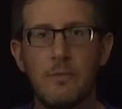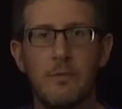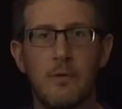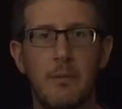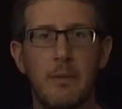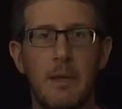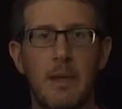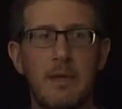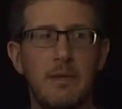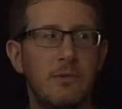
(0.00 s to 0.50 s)

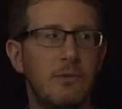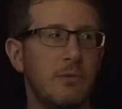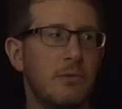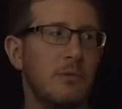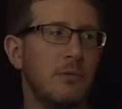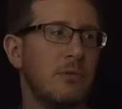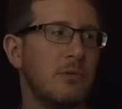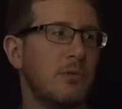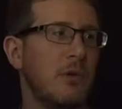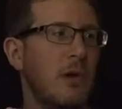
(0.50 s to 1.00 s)
from
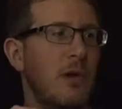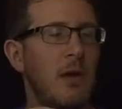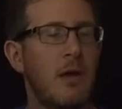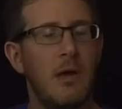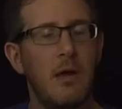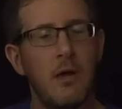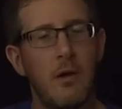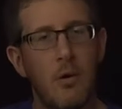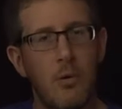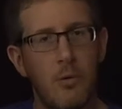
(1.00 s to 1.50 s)
Asus
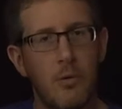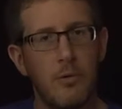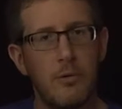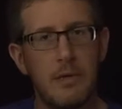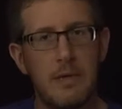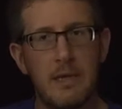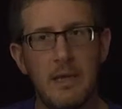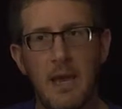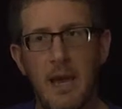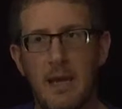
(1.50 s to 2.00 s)
or
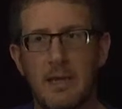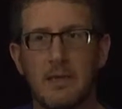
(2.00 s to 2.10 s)
the